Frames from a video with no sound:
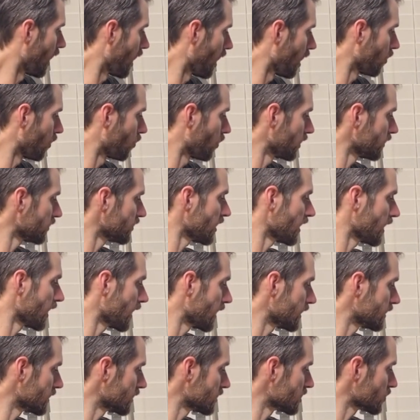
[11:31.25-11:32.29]
One thing
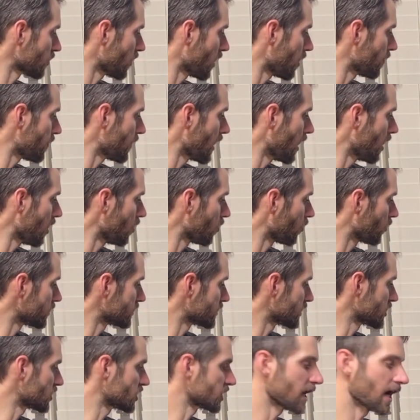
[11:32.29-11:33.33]
I did swap out was
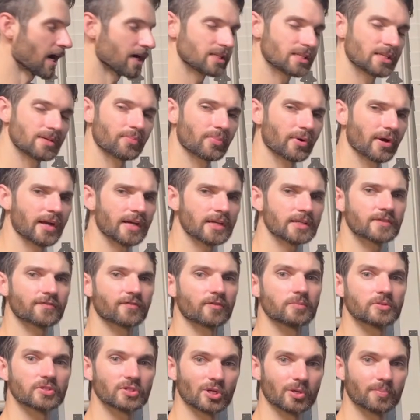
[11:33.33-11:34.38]
this chassis brace
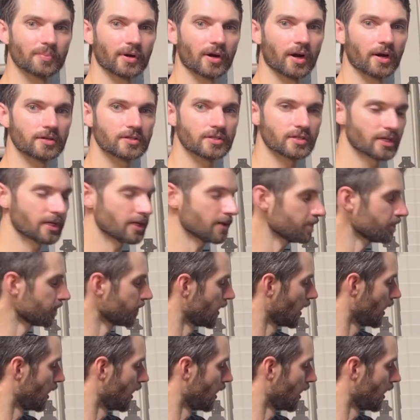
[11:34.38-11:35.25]
from Stupid RC.